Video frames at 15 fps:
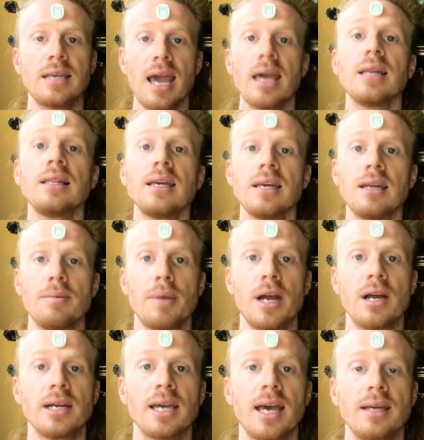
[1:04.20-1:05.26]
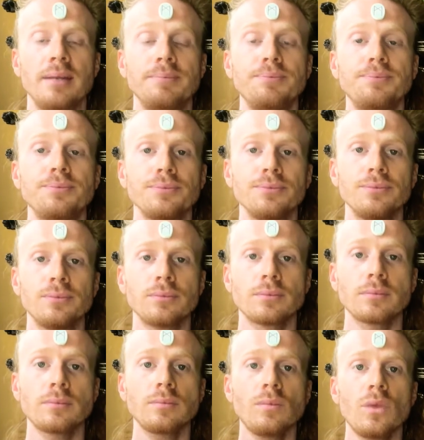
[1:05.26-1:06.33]
alien American.
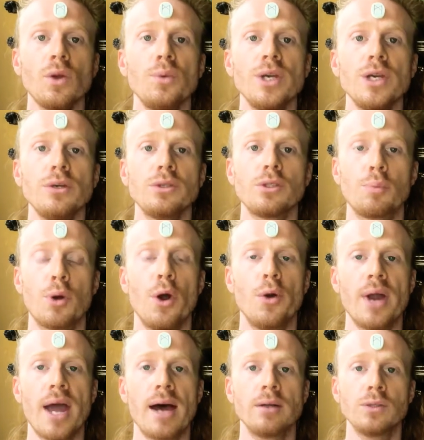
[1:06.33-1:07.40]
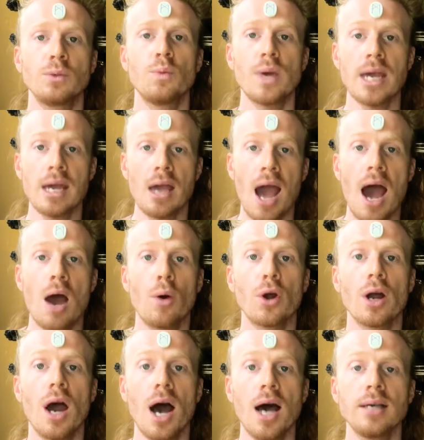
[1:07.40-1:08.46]
We use the pronouns we, our,
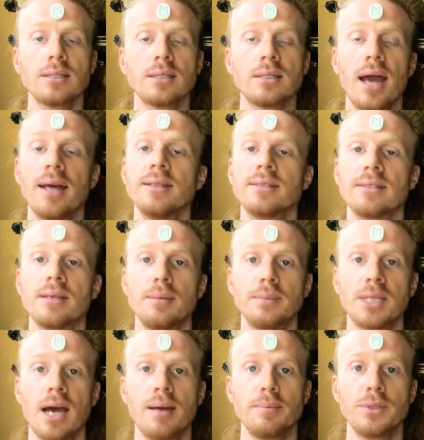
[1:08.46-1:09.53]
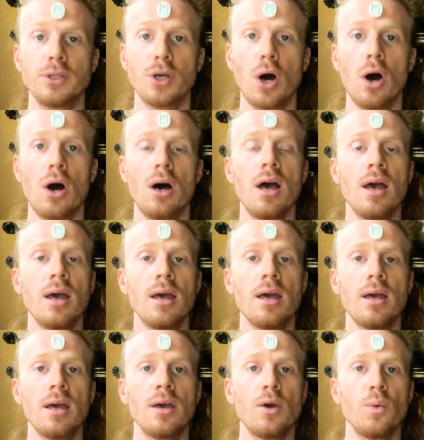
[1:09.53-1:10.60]
us, and sometimes y'all.
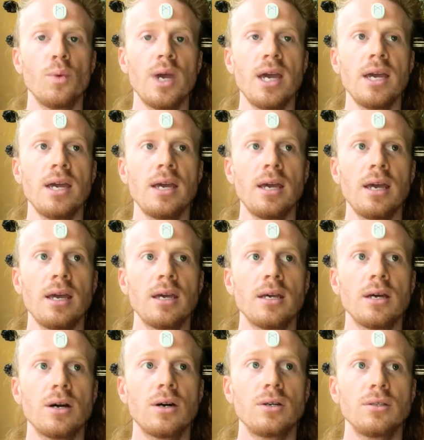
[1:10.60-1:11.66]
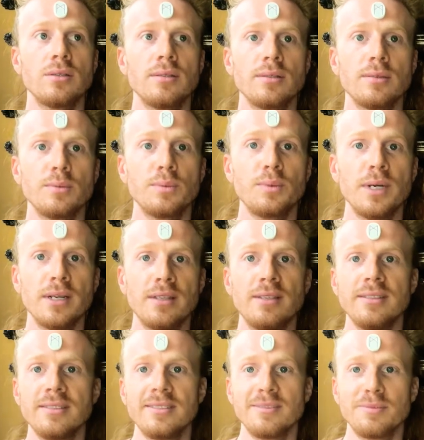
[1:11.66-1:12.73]
We will
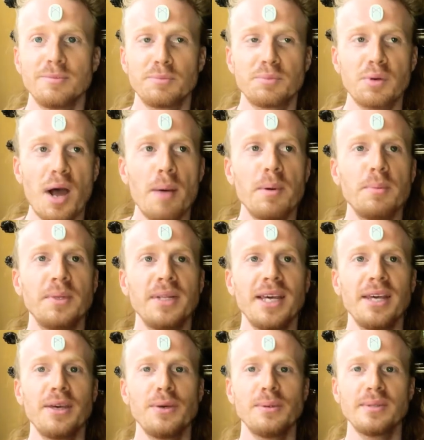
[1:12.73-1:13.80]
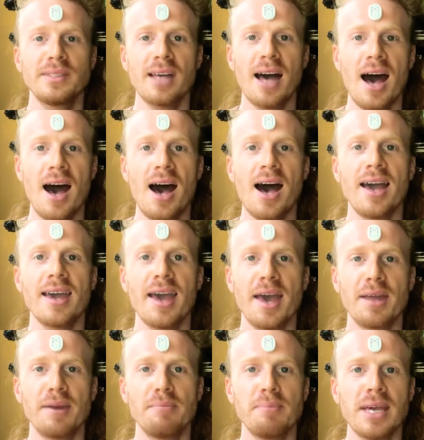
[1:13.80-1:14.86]
probably use I
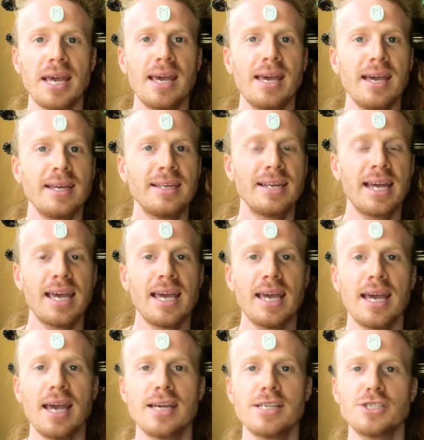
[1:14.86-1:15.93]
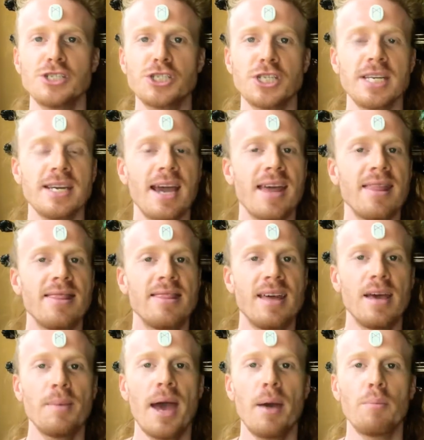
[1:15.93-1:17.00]
and me and he and she and
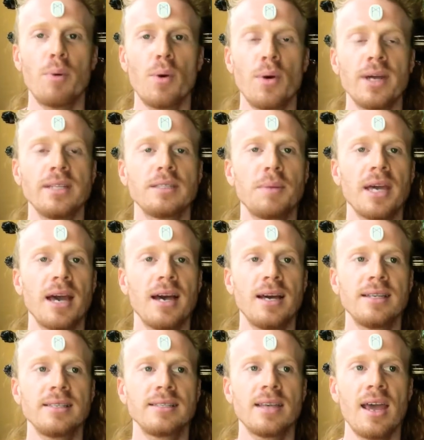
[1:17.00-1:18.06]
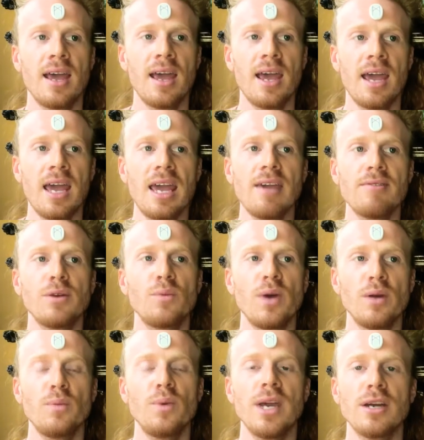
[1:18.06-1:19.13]
them at points because even
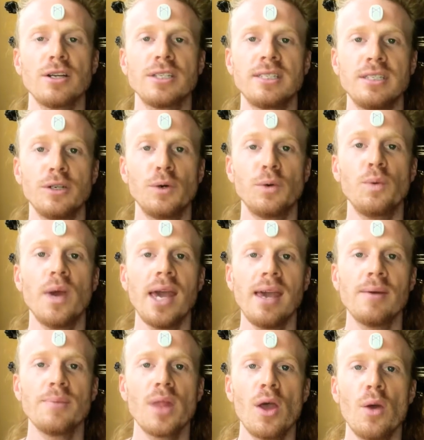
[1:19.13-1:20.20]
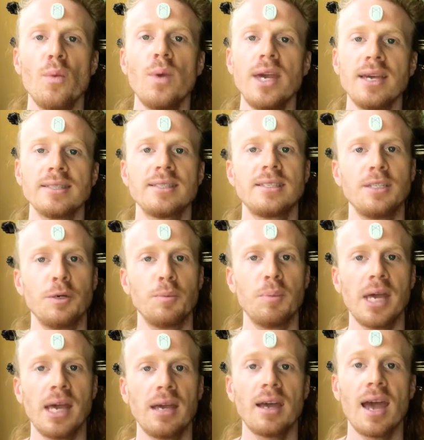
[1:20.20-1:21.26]
when we are still we can still
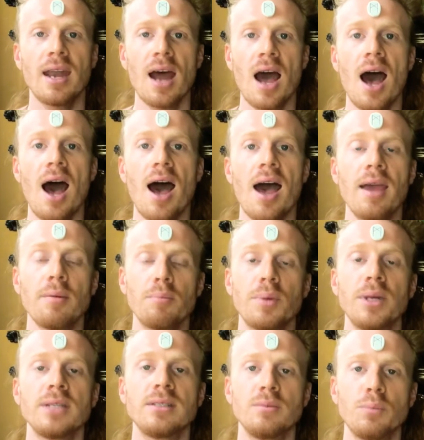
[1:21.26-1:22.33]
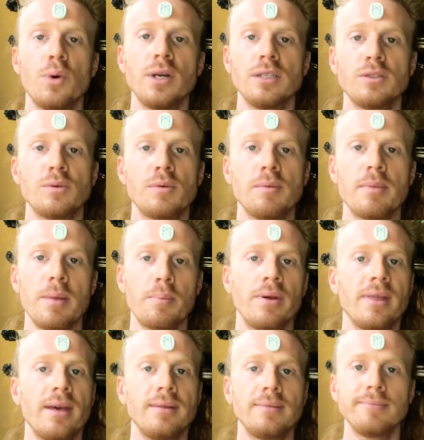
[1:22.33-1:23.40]
be an I. But it's important to remember
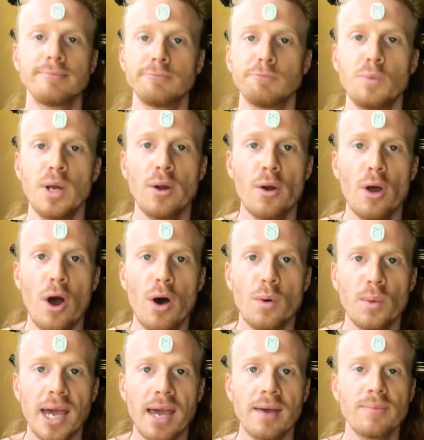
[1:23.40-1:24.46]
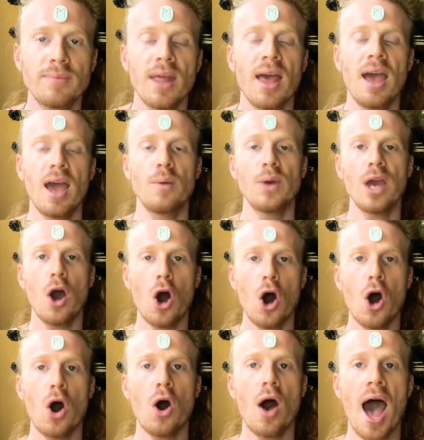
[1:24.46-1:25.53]
that we are all we, and we
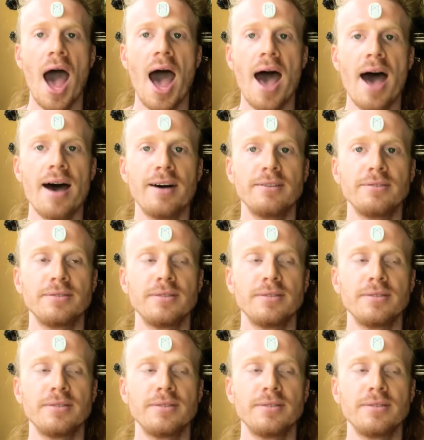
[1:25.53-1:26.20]
all have